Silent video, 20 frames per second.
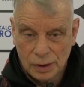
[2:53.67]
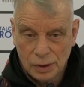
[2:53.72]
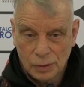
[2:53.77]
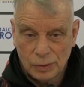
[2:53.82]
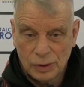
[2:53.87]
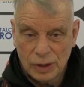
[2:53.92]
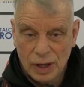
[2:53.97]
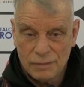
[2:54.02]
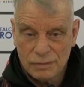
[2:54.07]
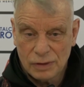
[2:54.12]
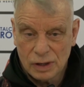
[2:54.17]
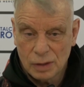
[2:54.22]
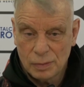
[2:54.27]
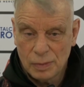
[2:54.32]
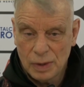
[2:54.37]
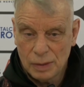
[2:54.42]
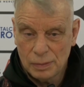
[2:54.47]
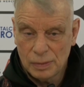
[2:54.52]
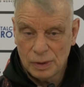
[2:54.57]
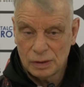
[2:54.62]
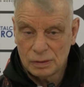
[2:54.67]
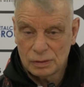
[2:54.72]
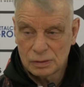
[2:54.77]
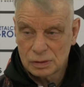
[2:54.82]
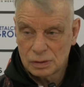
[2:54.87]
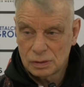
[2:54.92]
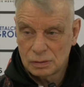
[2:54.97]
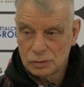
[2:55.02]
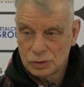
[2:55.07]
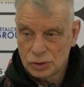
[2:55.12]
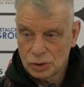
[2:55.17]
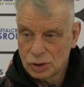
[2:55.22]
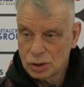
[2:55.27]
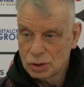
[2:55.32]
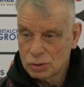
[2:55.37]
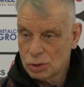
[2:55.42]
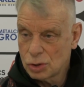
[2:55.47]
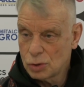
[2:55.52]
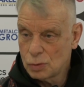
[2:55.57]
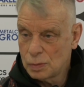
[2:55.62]
we gave the commitment to the
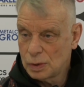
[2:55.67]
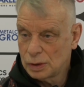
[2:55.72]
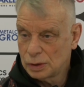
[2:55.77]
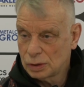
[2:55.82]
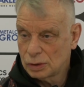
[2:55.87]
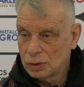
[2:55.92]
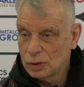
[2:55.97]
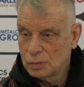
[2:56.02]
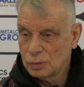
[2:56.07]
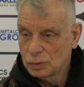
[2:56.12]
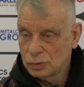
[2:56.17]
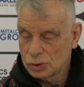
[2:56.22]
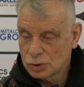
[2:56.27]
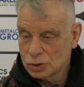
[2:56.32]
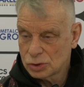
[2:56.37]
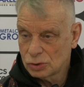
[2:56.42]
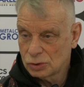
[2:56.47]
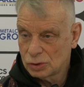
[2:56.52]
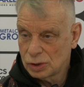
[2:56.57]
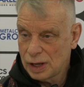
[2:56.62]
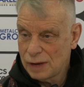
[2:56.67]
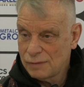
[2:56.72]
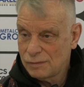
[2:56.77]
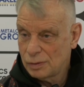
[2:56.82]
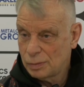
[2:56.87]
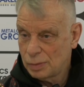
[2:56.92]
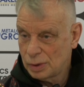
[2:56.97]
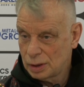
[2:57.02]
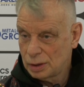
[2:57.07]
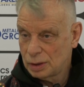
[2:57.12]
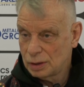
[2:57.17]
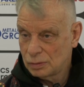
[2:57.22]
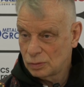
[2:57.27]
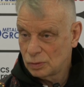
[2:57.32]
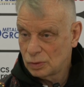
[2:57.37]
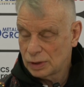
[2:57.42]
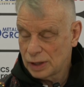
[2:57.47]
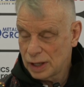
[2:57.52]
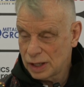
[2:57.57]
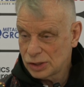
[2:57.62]
group, and the group understood that everybody
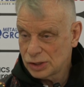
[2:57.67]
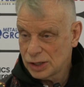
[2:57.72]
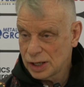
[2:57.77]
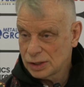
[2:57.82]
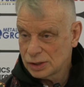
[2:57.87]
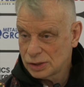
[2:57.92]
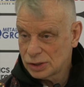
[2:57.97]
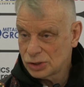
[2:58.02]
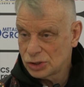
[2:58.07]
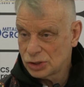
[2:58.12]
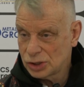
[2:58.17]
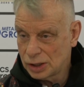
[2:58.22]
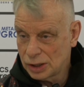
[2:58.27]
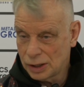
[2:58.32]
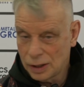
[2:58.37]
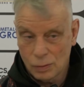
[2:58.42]
will get a chance this year,